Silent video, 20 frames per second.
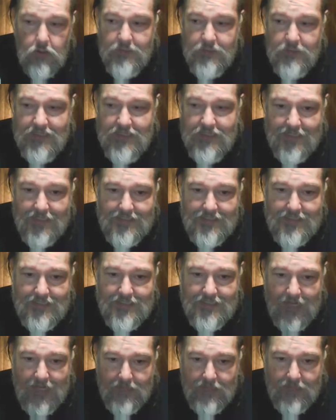Texas
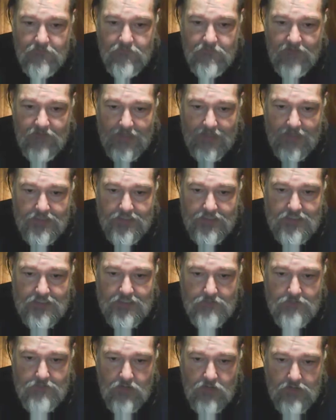Tech, Fox, Tim
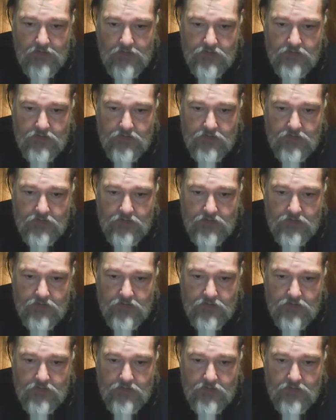Brando,